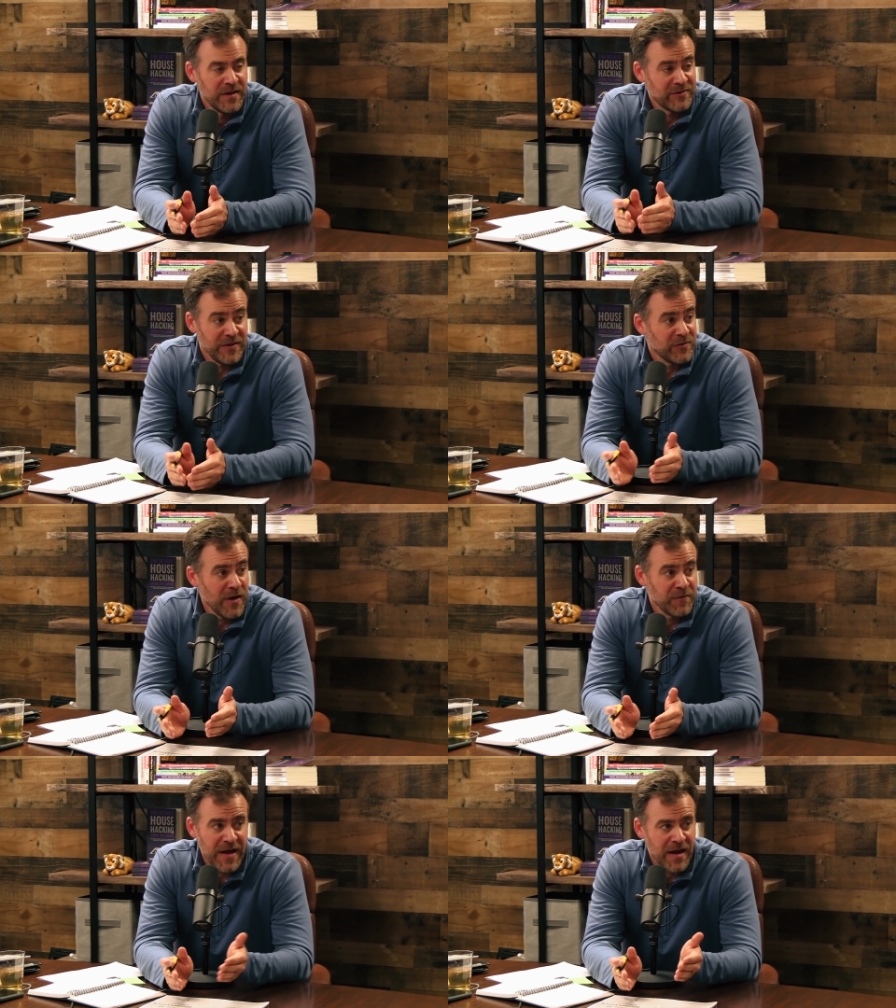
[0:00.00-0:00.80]
What it's
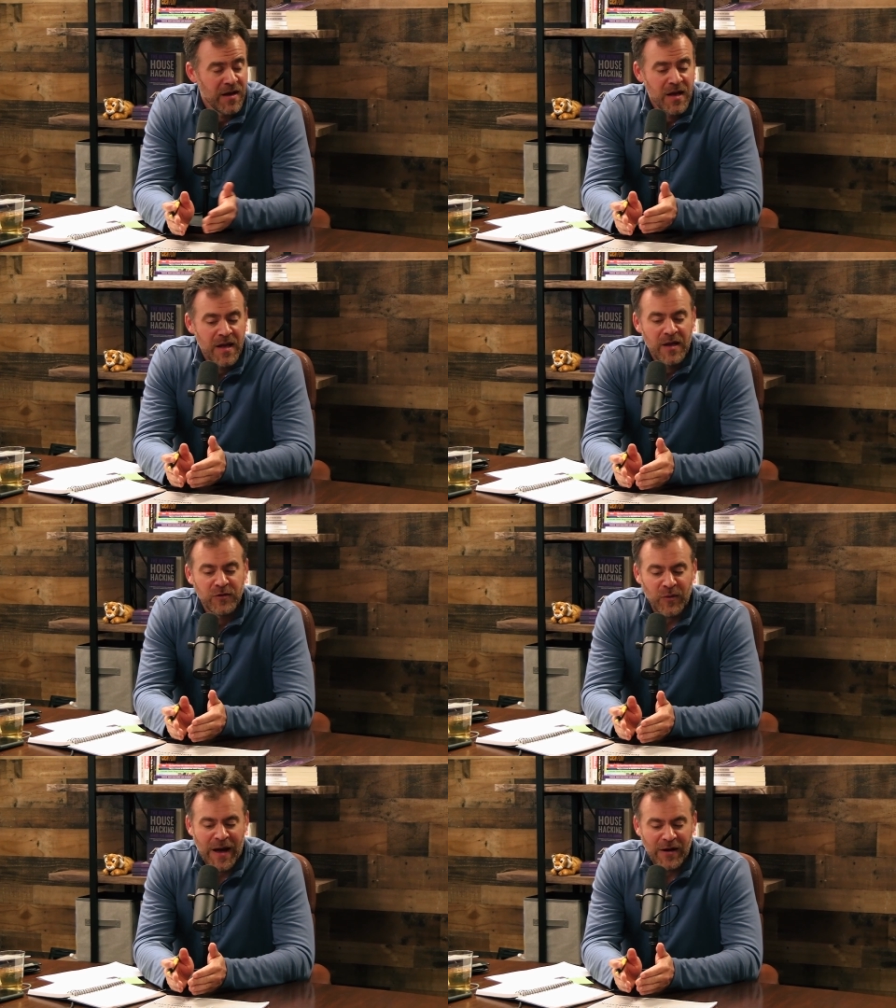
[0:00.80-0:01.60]
tough, yeah.
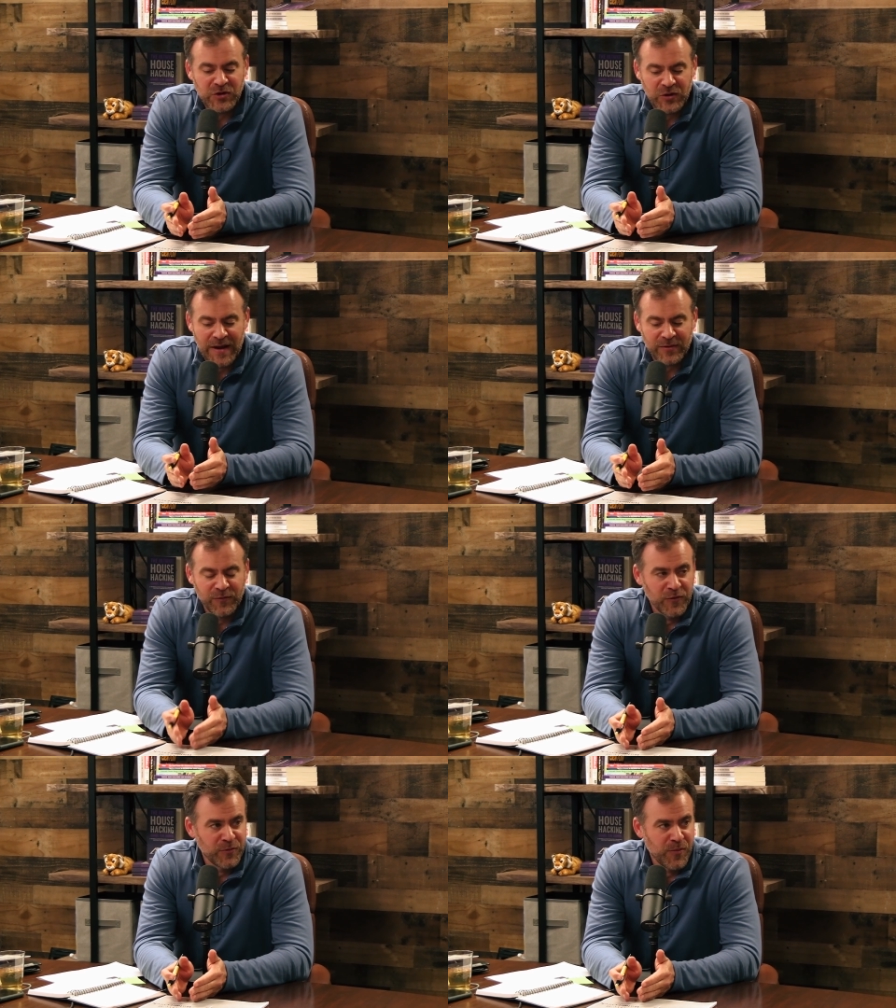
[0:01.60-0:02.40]
So how you got the
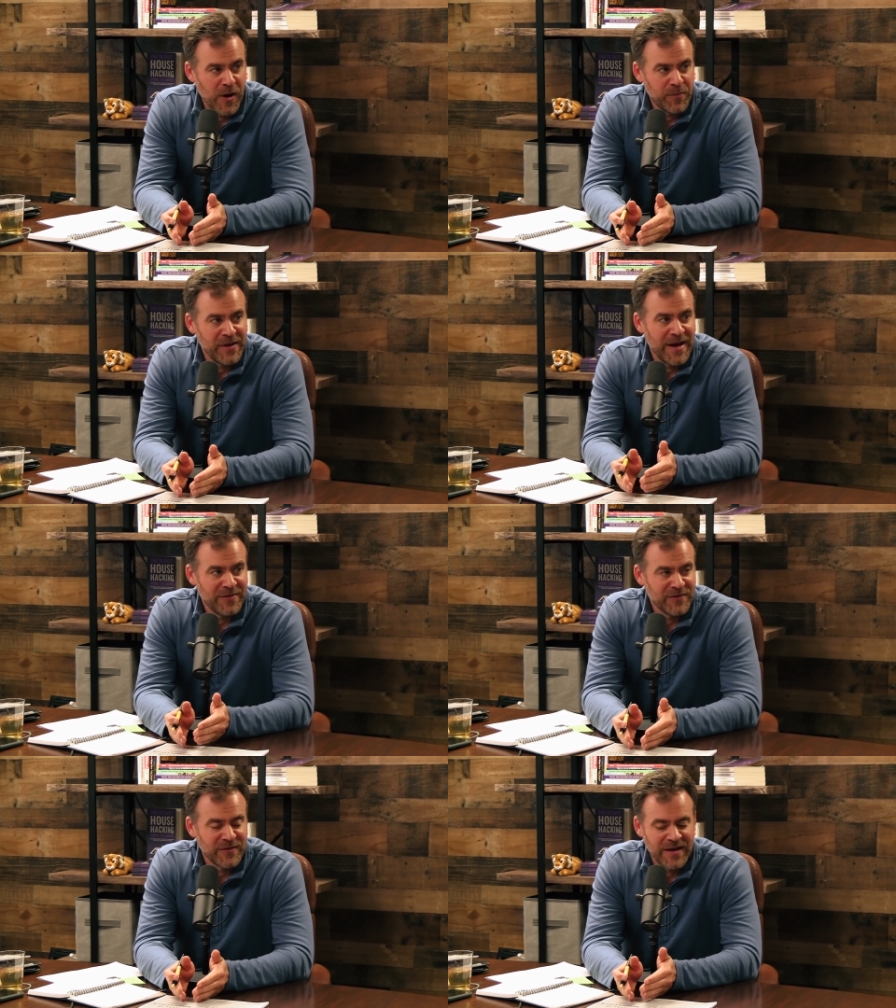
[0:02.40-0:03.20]
first property, you got
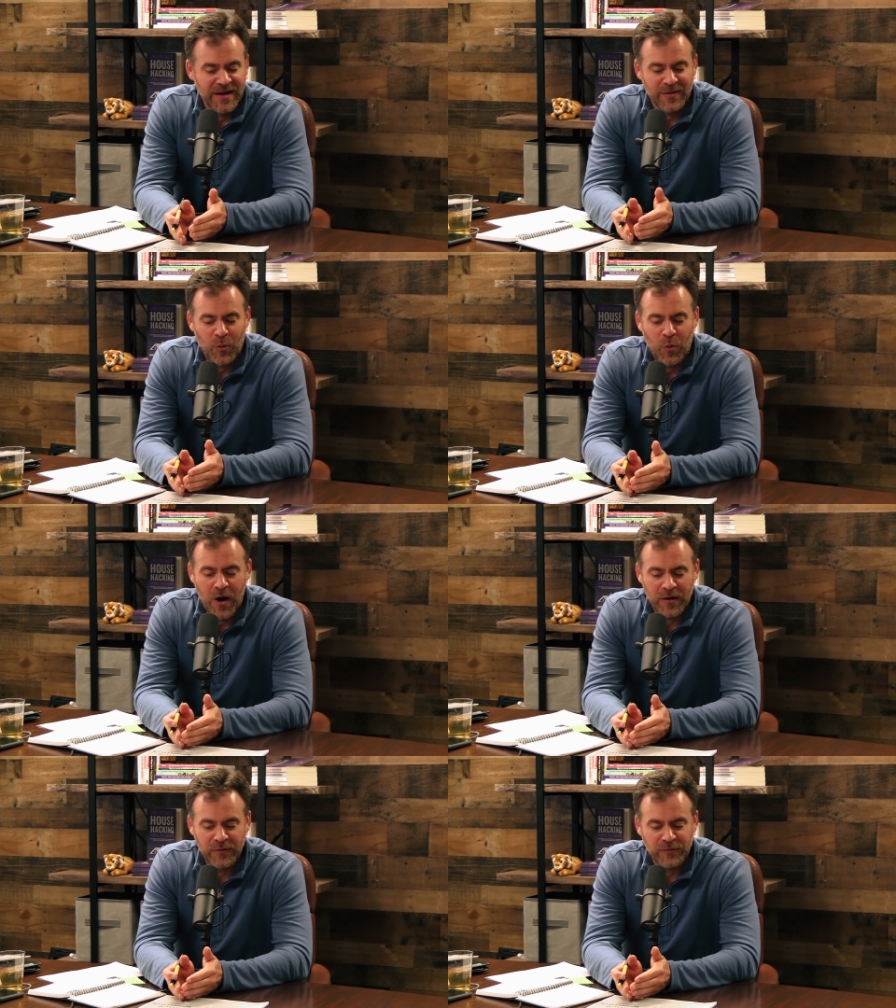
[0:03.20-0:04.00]
the second.
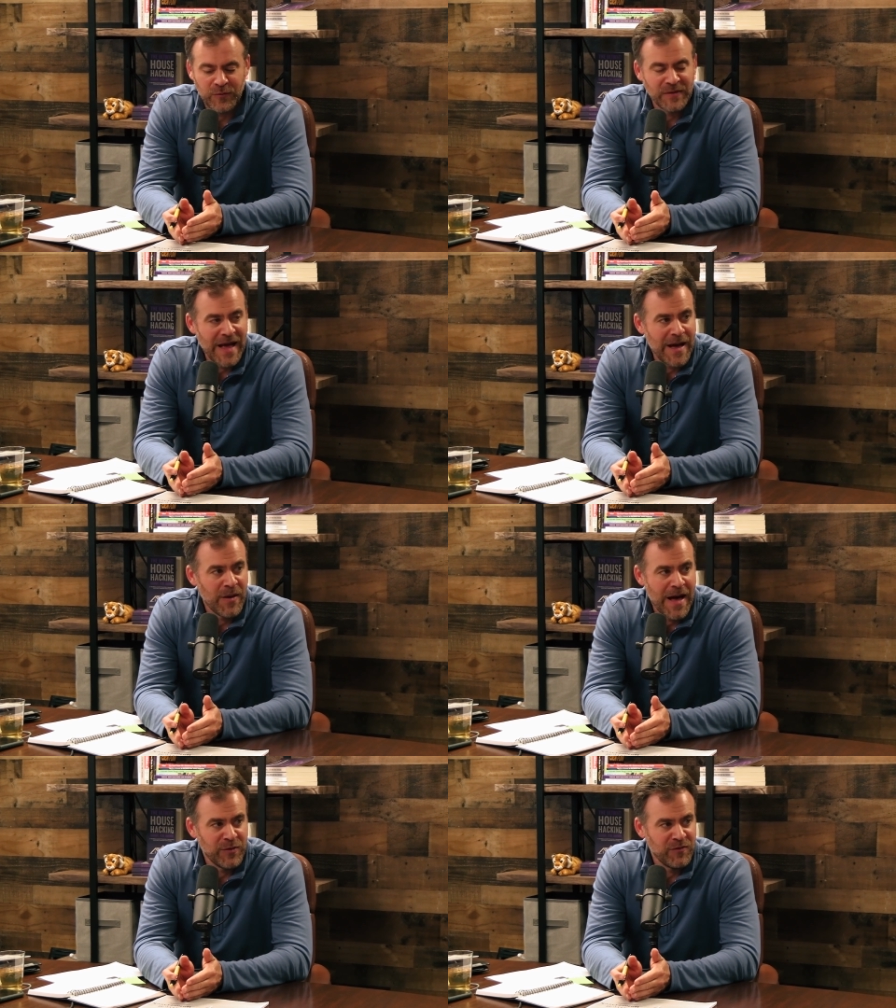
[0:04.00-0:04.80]
Walk us through now
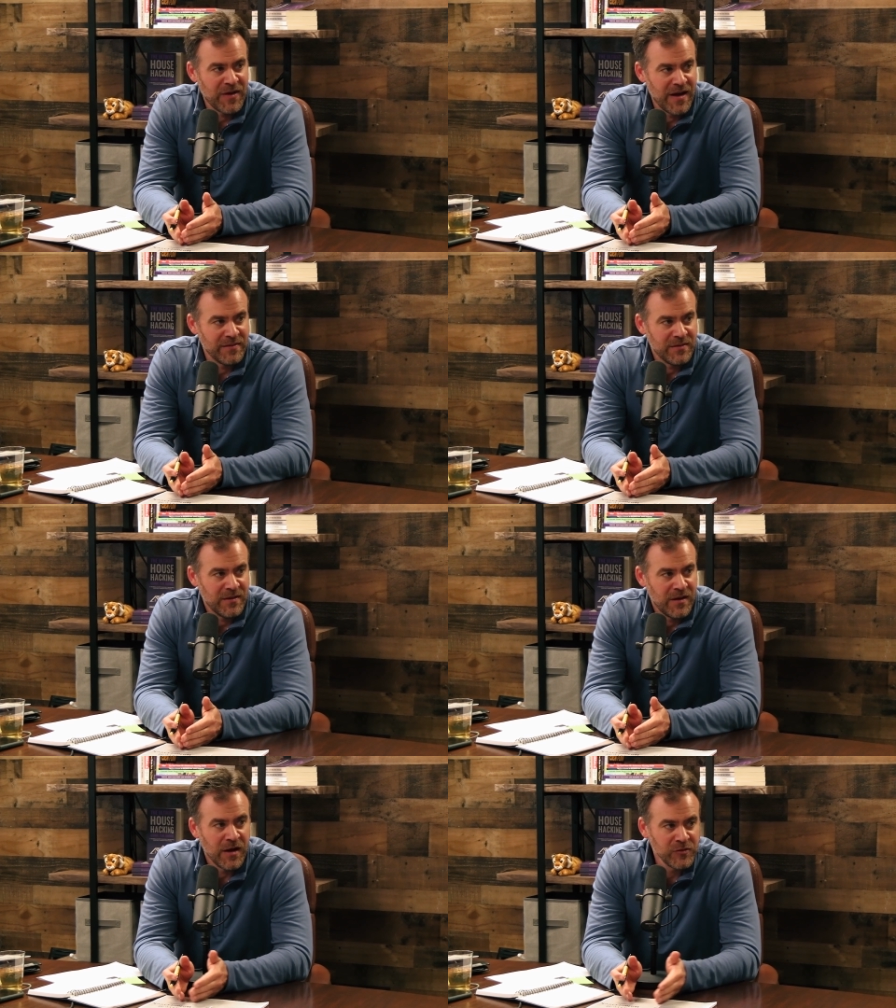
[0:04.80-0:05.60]
how you've got
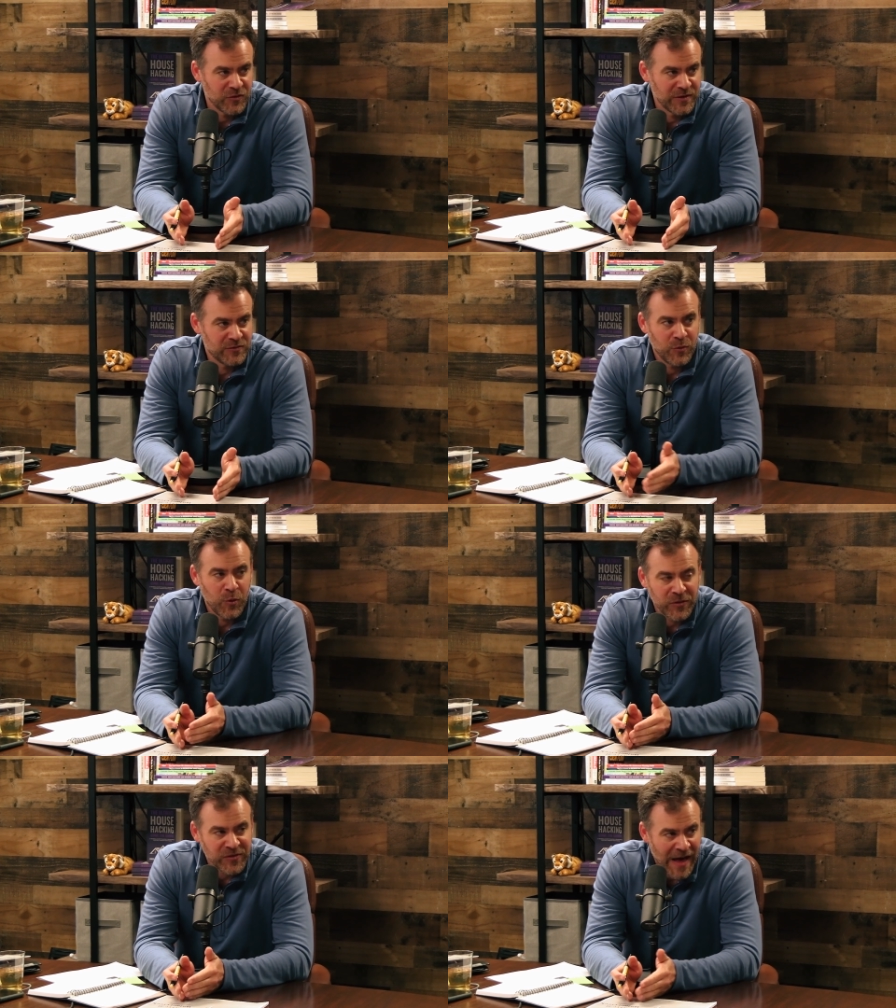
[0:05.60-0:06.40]
hundreds
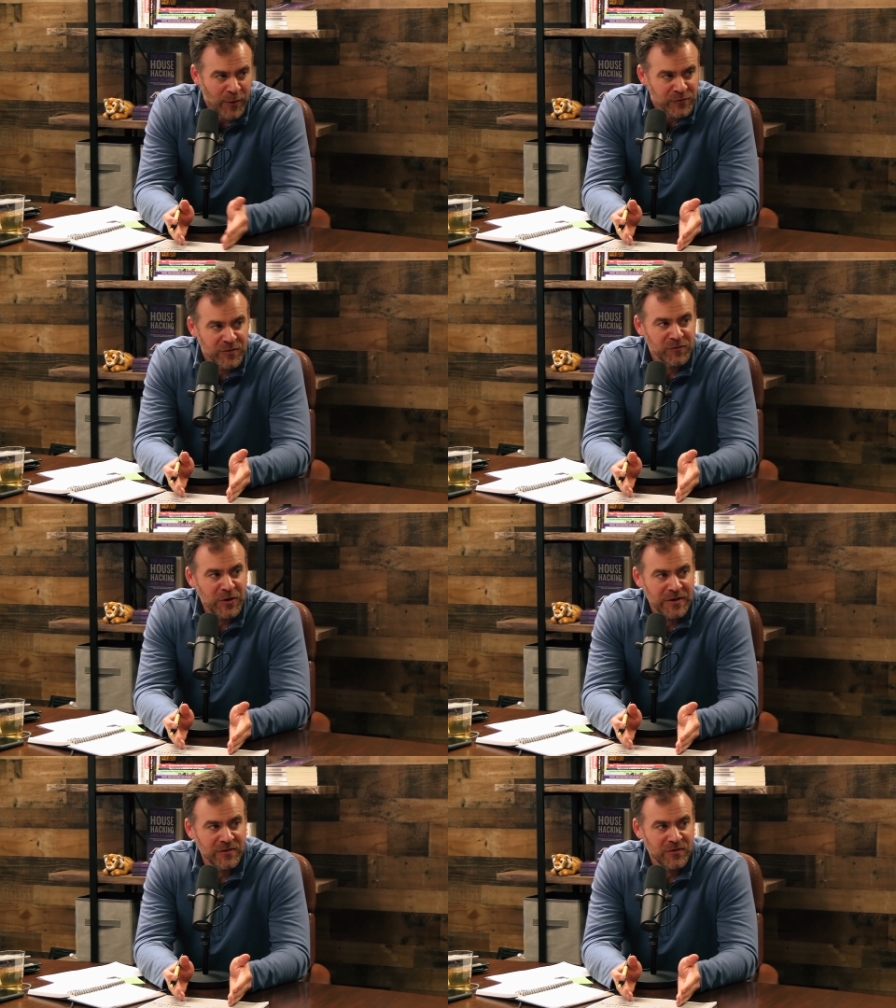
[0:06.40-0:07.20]
or thousands of
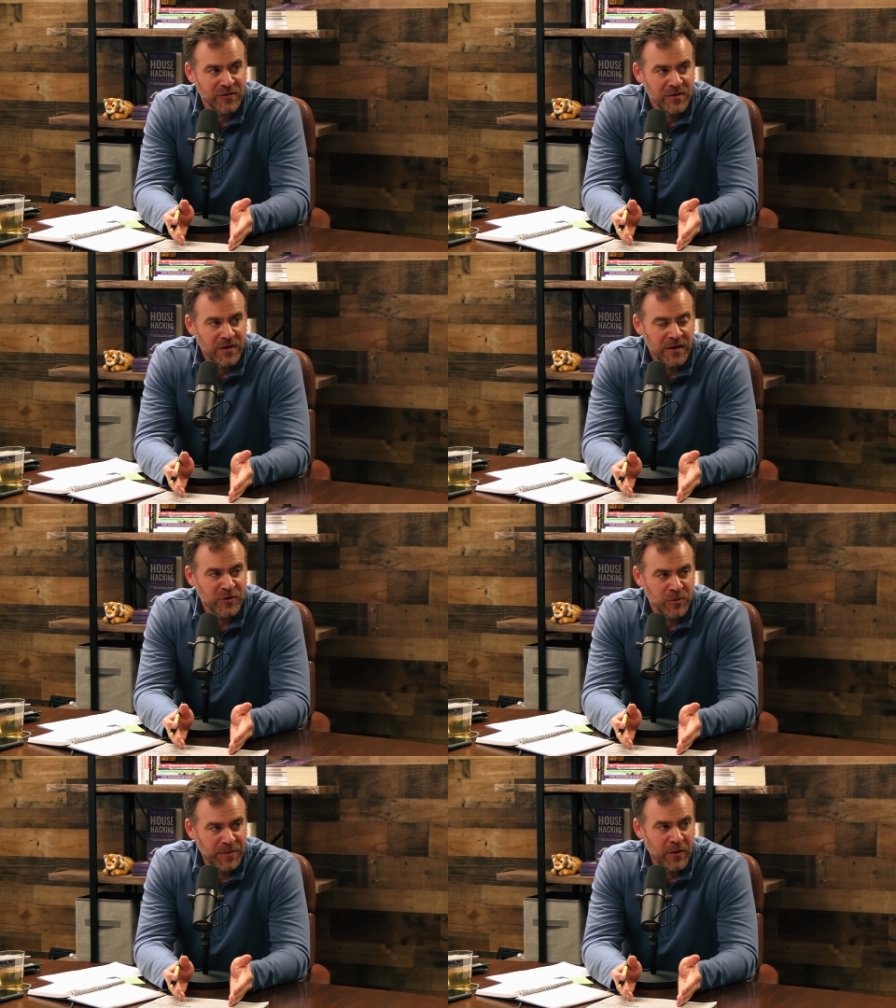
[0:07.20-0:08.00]
units under
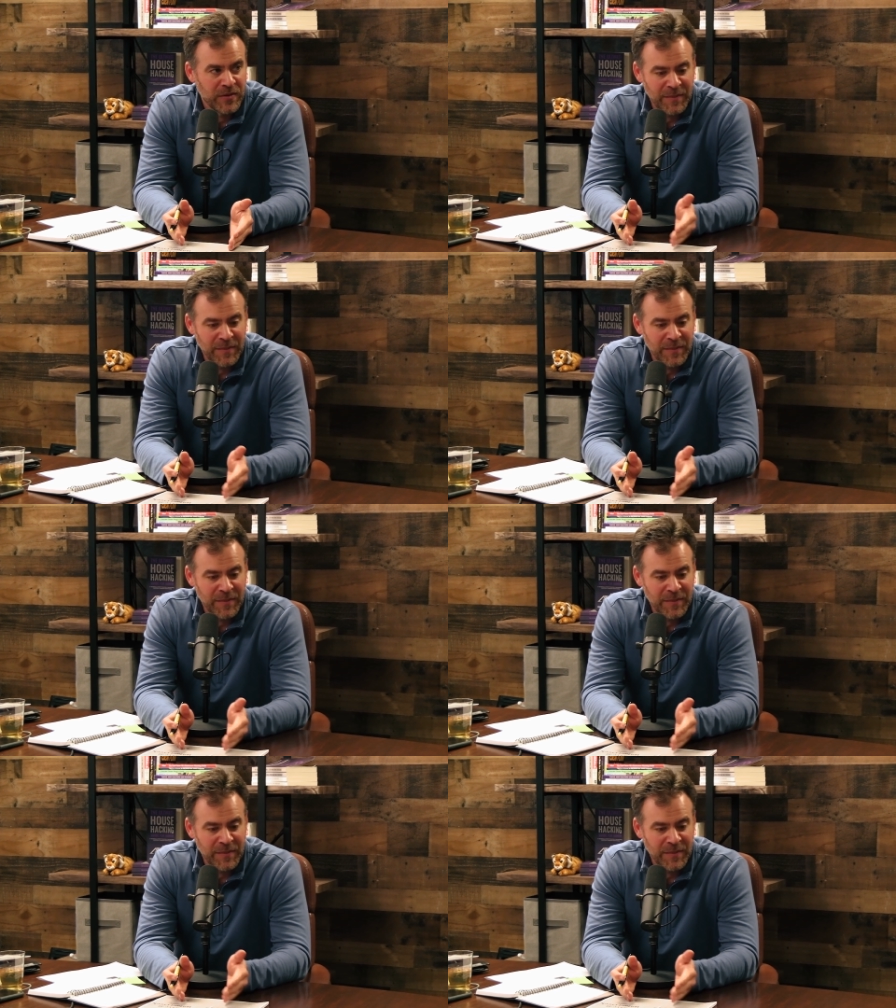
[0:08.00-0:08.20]
your belt.